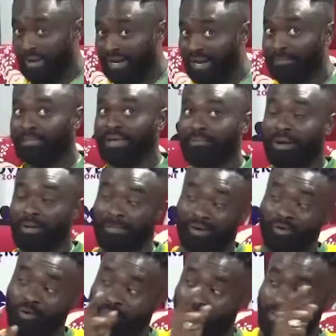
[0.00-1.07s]
na bema ba
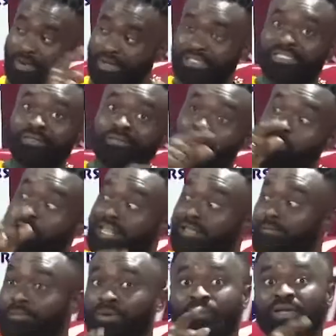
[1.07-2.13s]
na oba ba intimidodi
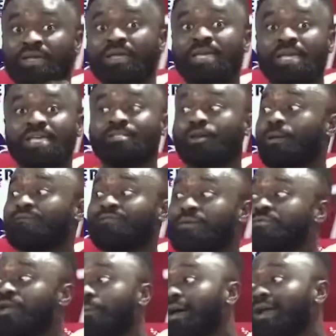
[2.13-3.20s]
me se wa
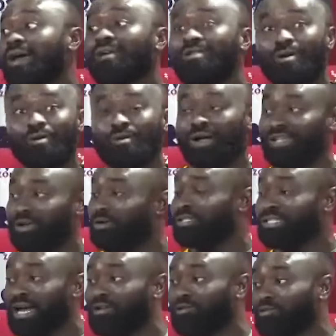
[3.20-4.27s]
family ba na e longa they will
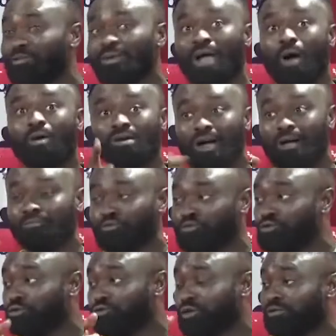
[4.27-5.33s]
tell you me I'll come to
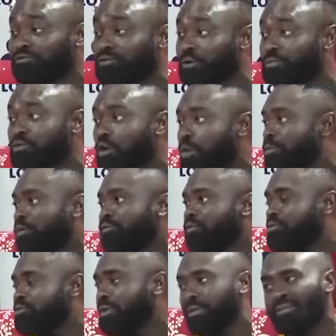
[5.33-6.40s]
you straight for because me ko
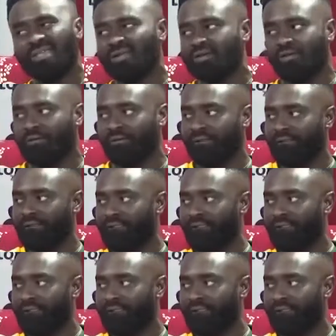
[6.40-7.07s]
fobi nyua ma nyen long